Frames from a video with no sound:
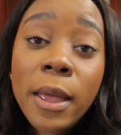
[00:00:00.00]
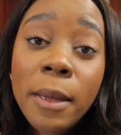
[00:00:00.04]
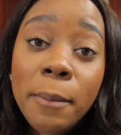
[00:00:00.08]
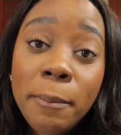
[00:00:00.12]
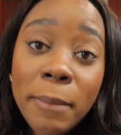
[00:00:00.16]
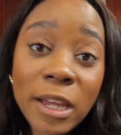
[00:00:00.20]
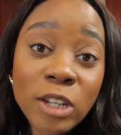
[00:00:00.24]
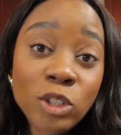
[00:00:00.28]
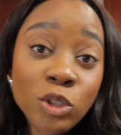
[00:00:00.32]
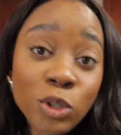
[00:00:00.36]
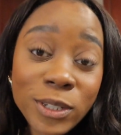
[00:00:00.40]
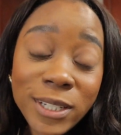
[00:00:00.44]

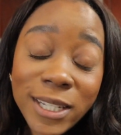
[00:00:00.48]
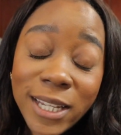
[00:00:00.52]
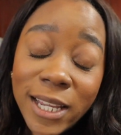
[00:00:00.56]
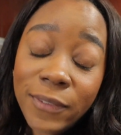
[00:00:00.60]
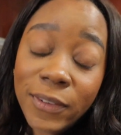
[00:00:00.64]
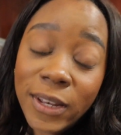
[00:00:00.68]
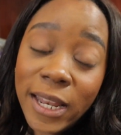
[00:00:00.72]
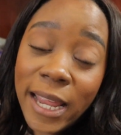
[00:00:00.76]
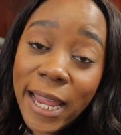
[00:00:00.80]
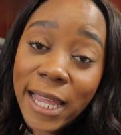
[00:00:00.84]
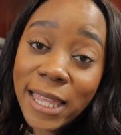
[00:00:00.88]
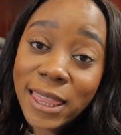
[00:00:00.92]
Make sure to give
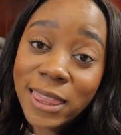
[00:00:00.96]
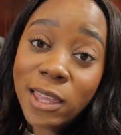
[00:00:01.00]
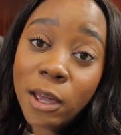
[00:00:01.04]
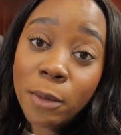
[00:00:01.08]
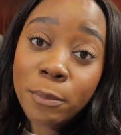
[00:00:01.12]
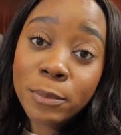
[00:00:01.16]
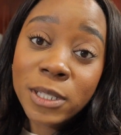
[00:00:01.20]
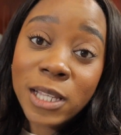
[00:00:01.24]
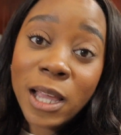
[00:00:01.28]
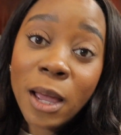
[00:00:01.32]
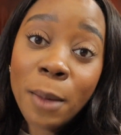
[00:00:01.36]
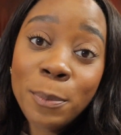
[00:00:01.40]
it a
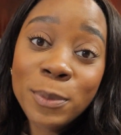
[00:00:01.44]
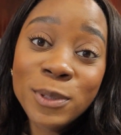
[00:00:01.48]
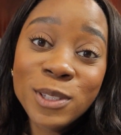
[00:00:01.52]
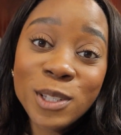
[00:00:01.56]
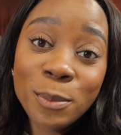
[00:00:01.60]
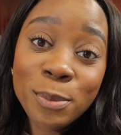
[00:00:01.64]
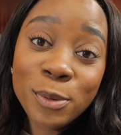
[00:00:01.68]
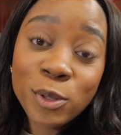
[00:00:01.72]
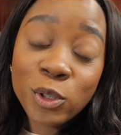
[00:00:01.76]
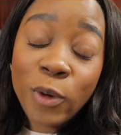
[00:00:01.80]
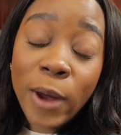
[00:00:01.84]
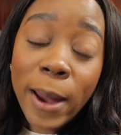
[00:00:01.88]
thumbs up,
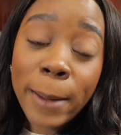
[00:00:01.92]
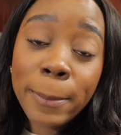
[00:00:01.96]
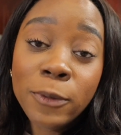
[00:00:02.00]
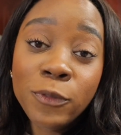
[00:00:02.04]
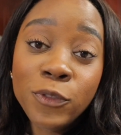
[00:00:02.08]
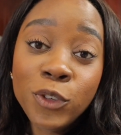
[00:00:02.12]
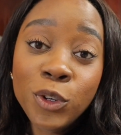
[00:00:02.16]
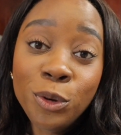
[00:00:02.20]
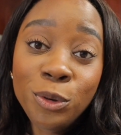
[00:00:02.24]
subscribe if